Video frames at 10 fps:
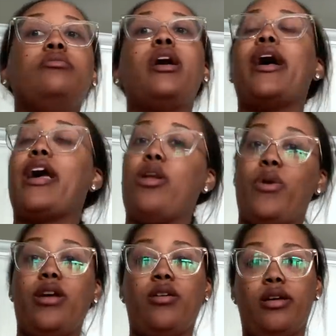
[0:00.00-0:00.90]
I gotta
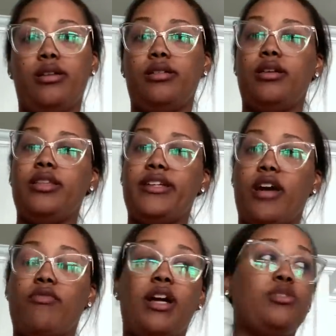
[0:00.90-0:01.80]
wait on the
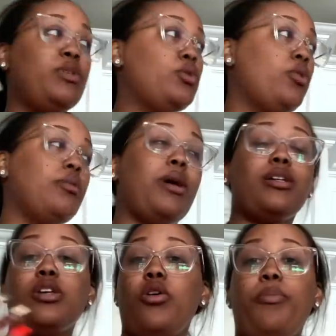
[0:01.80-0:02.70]
down rods. We tore the box
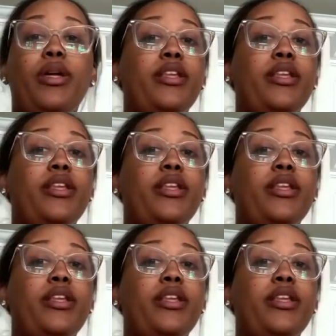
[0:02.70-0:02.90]
open.